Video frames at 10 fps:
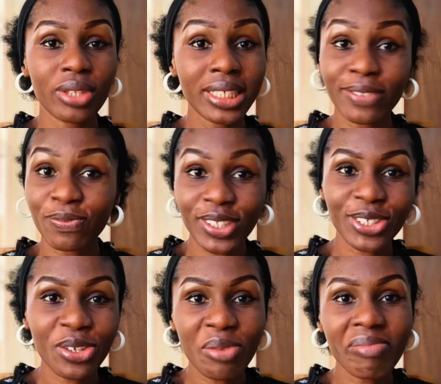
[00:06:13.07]
this
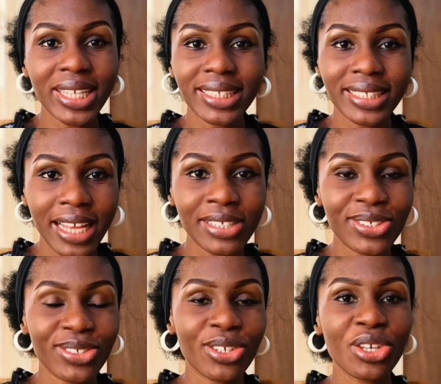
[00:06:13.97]
video made sense
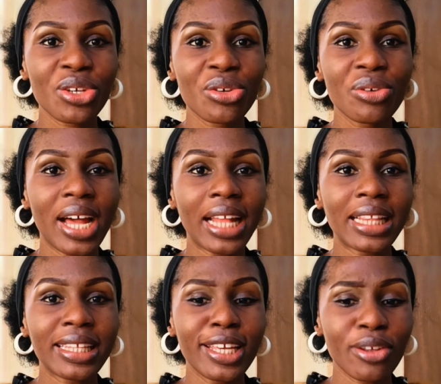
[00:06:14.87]
to you,
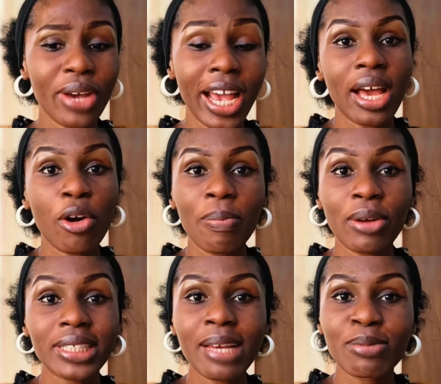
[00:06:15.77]
and I hope I
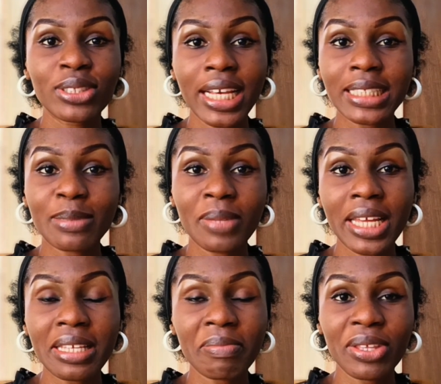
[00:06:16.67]
was able to
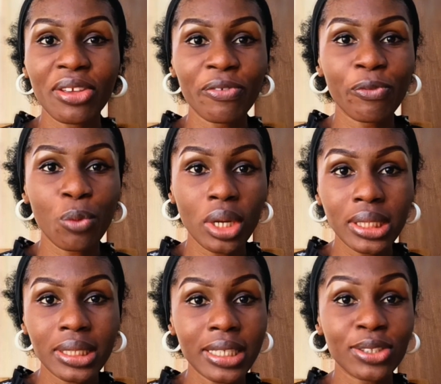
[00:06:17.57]
explain a bit of
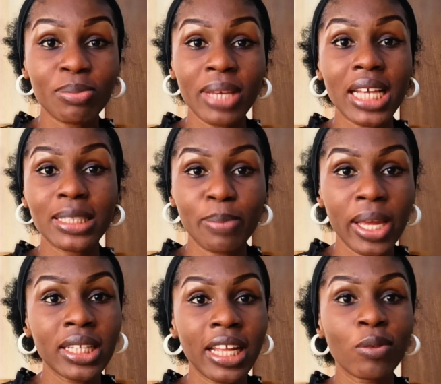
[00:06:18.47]
what is to be
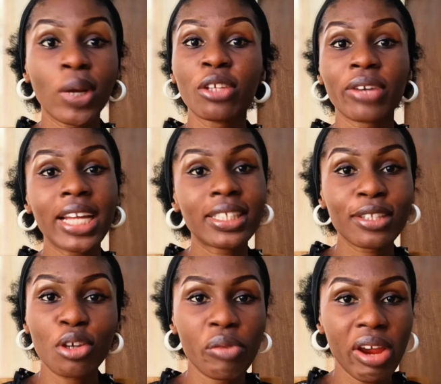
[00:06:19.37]
expected when
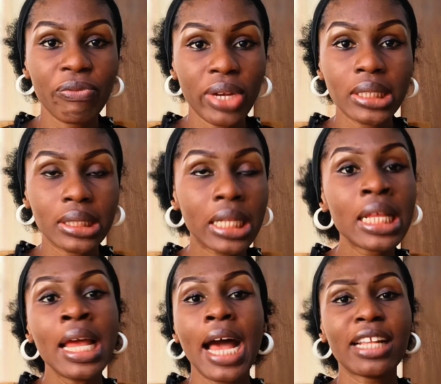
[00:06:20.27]
writing your
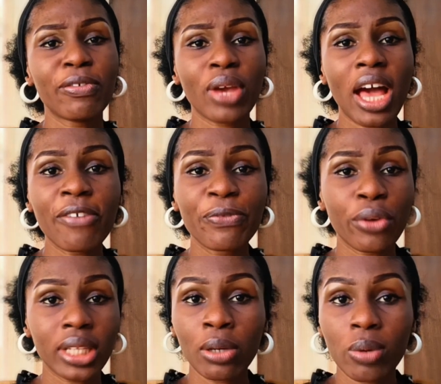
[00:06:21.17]
referencing. And if you have
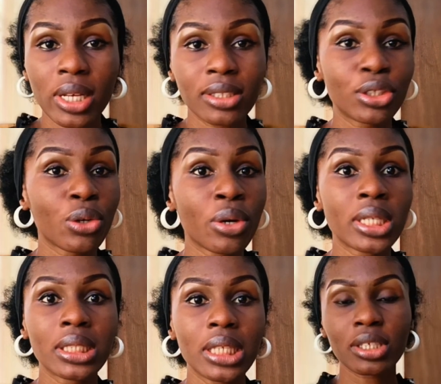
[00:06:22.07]
further
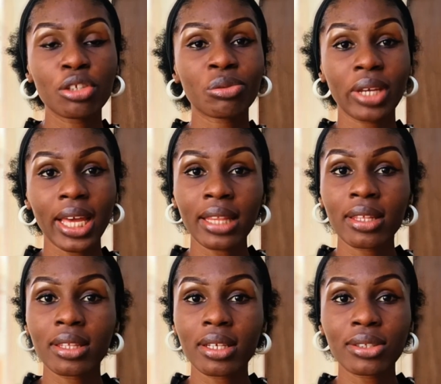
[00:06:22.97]
questions
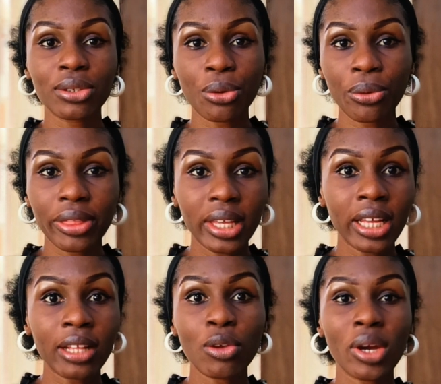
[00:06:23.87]
regarding this whole
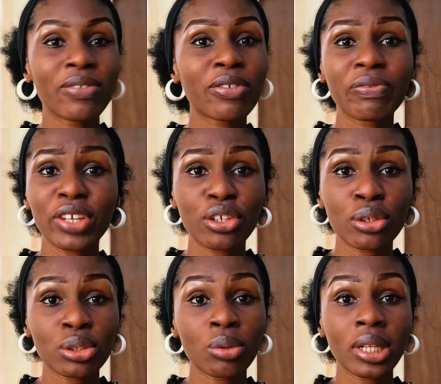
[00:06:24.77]
thing, or even
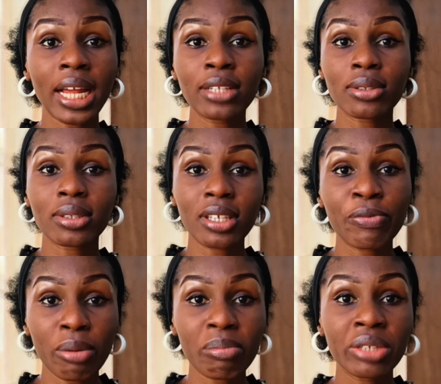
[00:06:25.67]
videos you would like to see
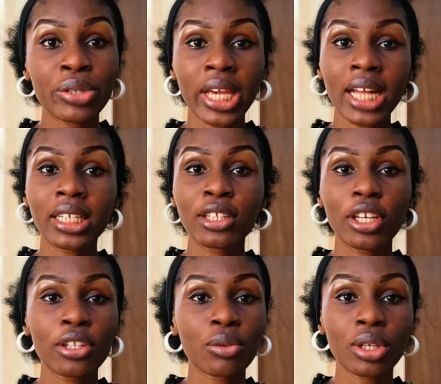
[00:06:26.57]
from me regarding
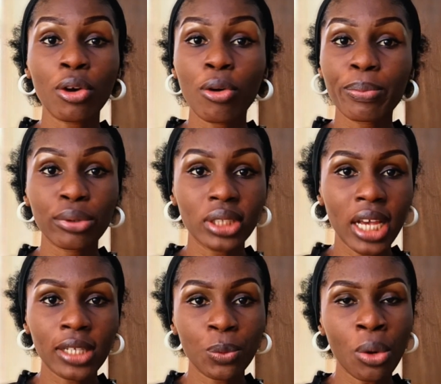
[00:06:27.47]
the whole
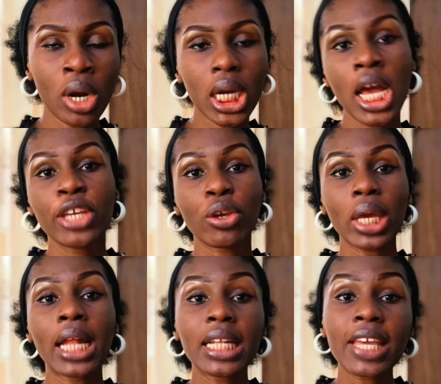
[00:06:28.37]
project work, you
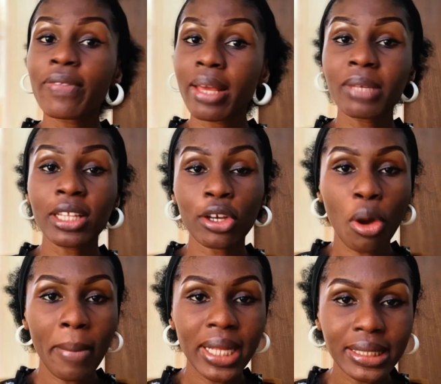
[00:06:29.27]
can leave them in the
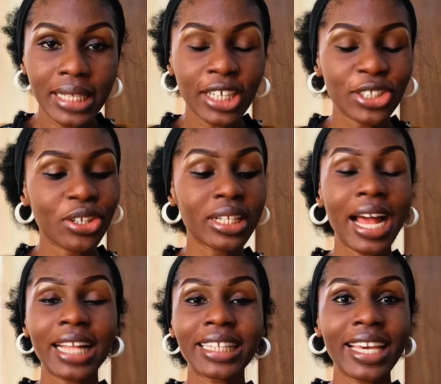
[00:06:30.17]
comment section.
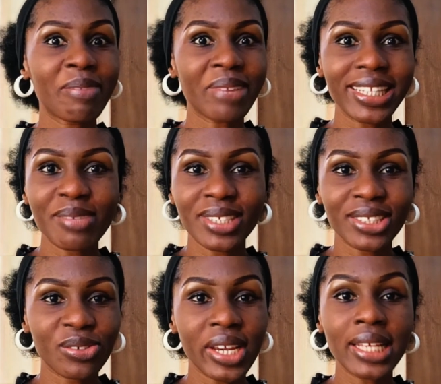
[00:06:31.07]
And yeah, my name
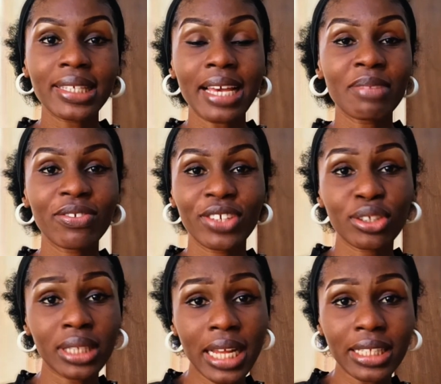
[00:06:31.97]
is Grace. I make
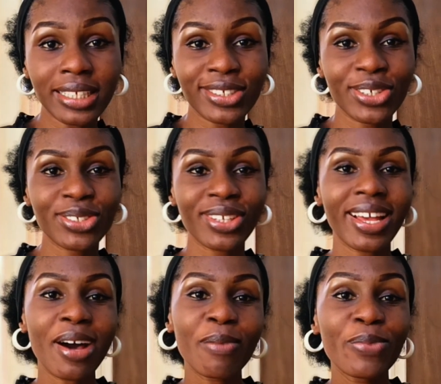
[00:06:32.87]
videos like this just to
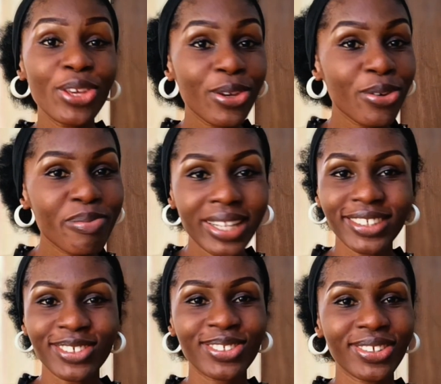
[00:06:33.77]
help you
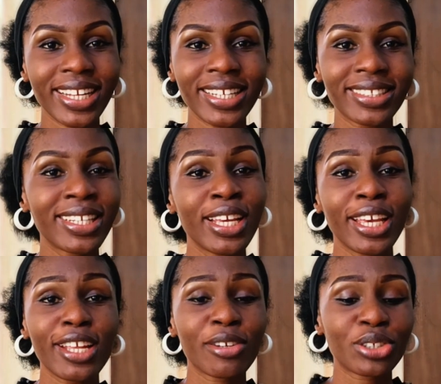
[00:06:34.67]
medical students
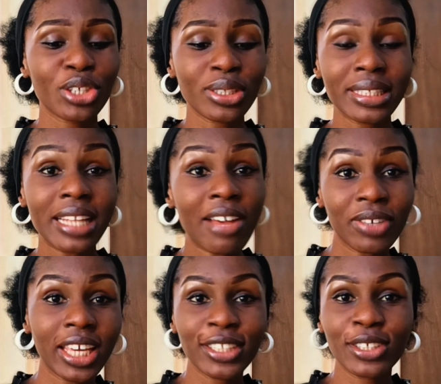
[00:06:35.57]
just
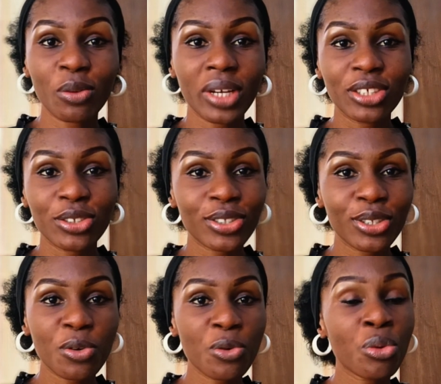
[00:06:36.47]
navigate your way through
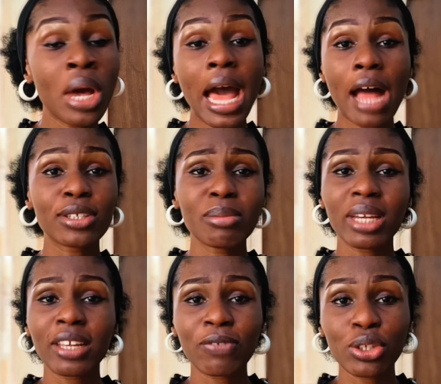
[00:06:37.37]
school. I also
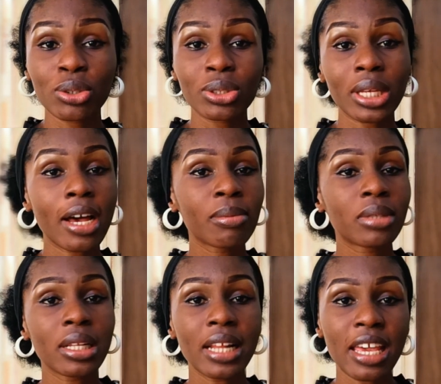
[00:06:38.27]
make videos to
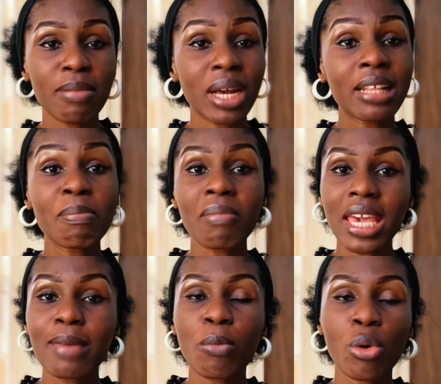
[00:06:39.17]
help the layman
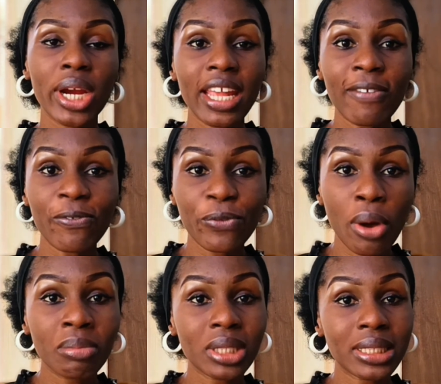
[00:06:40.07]
make more
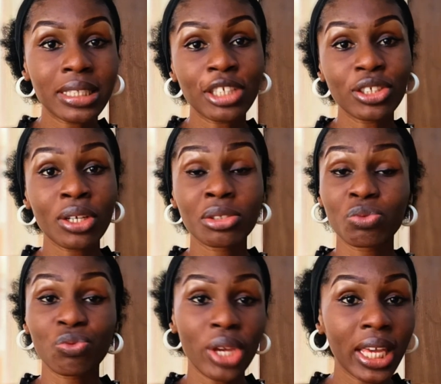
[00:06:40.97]
informed
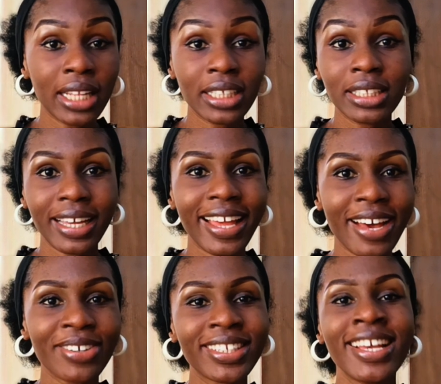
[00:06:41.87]
decisions regarding their
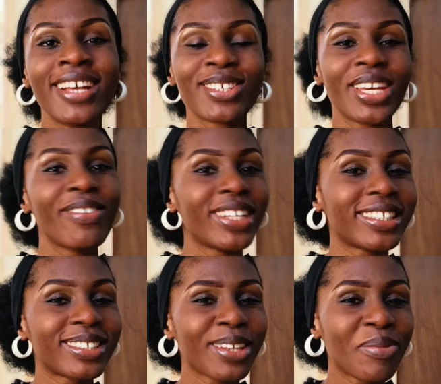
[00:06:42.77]
health. So if
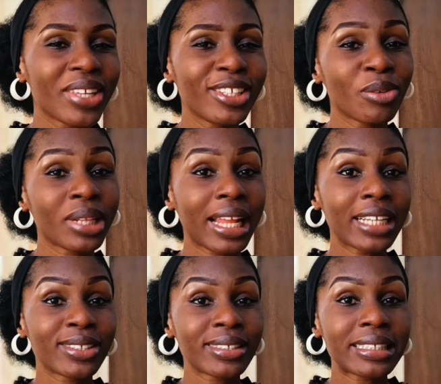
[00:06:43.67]
this is something you would
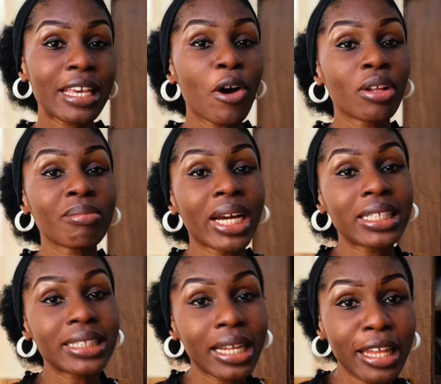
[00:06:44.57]
like to see on my
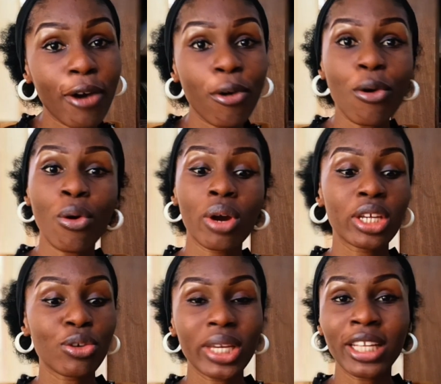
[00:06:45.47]
channel, or
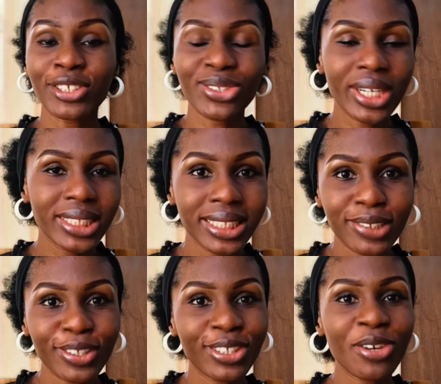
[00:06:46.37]
you enjoyed
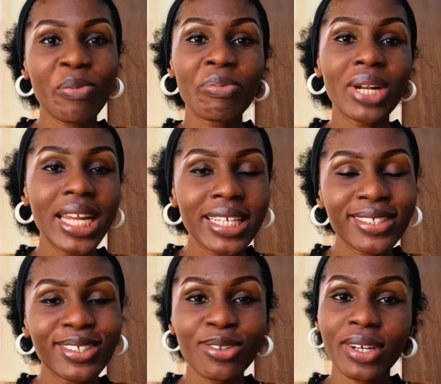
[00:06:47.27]
this video,
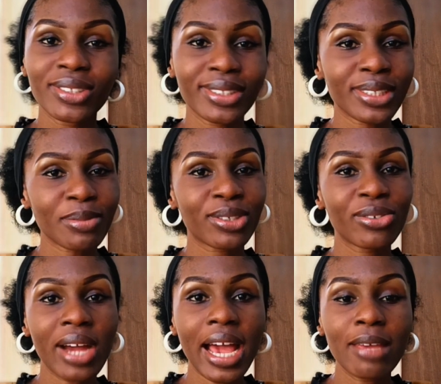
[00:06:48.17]
please do well to
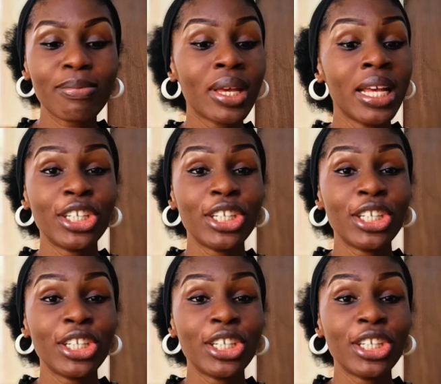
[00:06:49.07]
subscribe.